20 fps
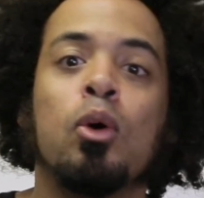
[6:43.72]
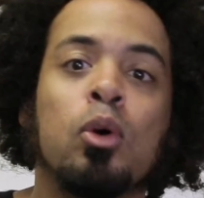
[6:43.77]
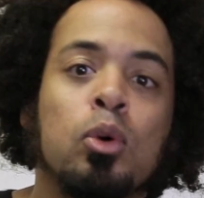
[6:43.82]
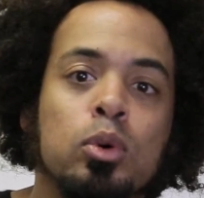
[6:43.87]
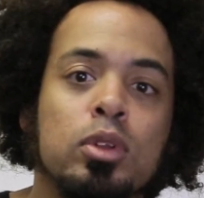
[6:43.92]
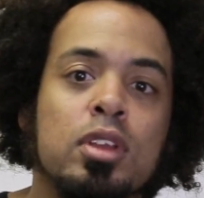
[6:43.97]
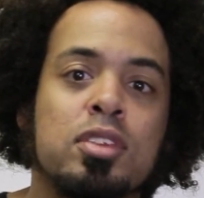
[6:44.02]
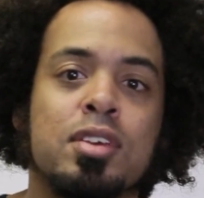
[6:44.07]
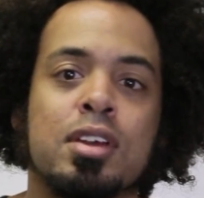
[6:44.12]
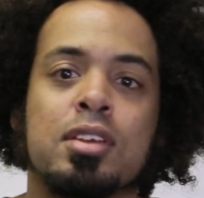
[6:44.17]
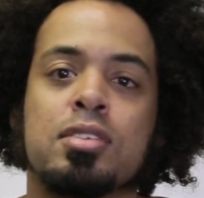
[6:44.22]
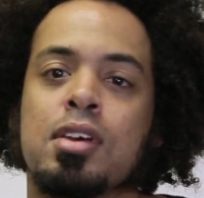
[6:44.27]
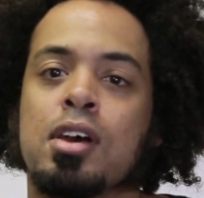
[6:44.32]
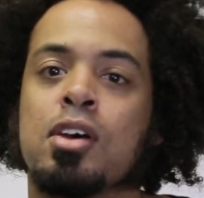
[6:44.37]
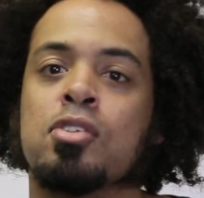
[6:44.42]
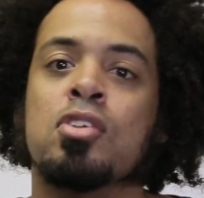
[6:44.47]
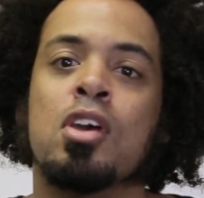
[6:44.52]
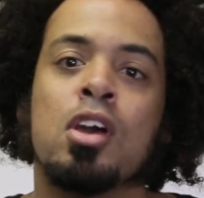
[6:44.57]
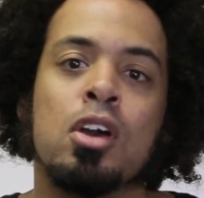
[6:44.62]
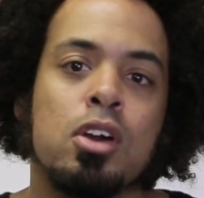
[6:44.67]
All the
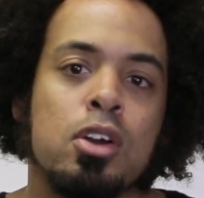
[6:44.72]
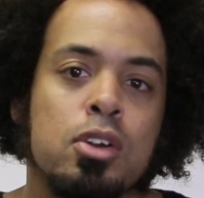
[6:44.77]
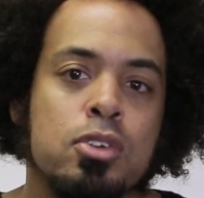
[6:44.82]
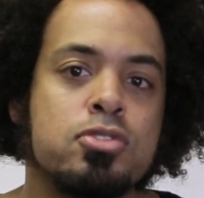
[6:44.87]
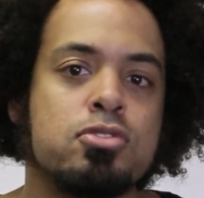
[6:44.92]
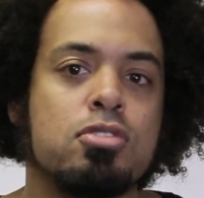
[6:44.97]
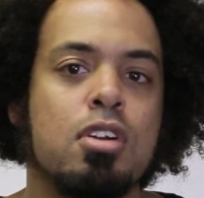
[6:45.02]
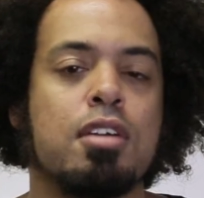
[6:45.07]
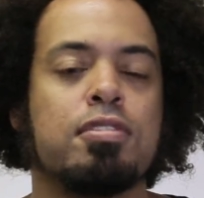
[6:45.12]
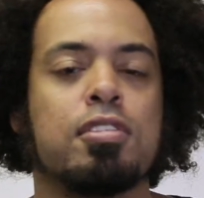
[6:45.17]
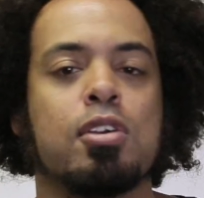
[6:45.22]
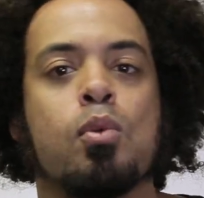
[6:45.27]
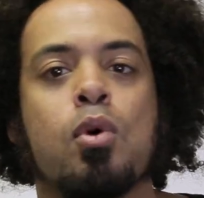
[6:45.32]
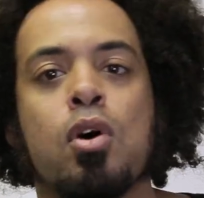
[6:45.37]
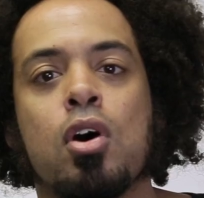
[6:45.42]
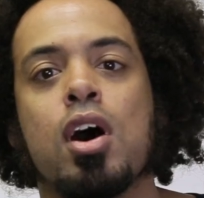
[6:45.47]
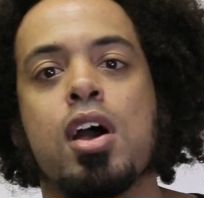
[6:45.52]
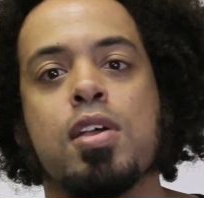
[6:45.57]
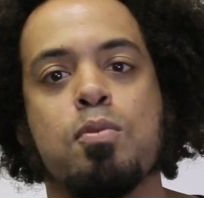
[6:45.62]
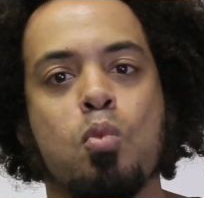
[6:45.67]
details, who's driving
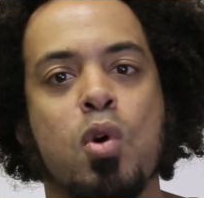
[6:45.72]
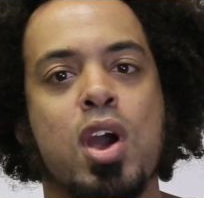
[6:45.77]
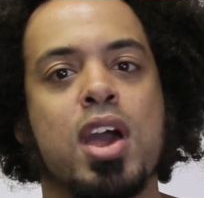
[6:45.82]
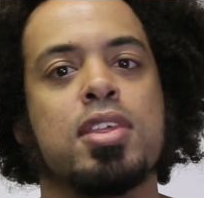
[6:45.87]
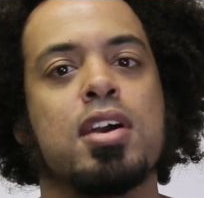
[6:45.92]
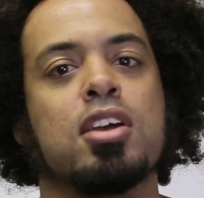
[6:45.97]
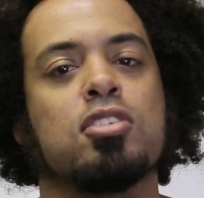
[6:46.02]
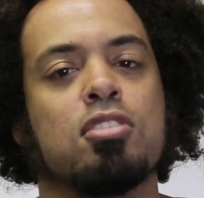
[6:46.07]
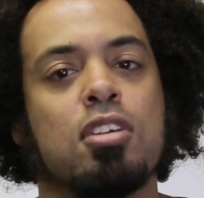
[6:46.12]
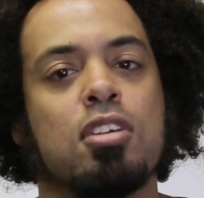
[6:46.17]
what and where they're